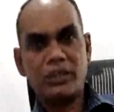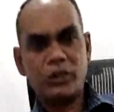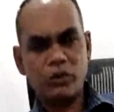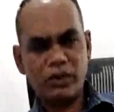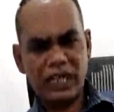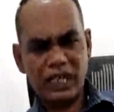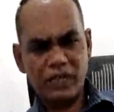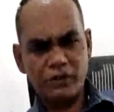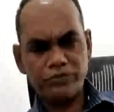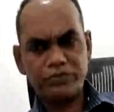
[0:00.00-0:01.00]
you will
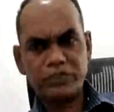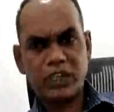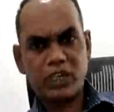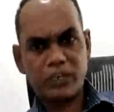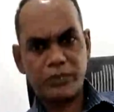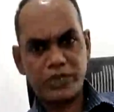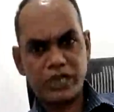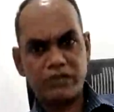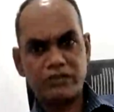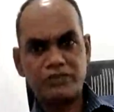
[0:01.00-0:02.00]
have corruption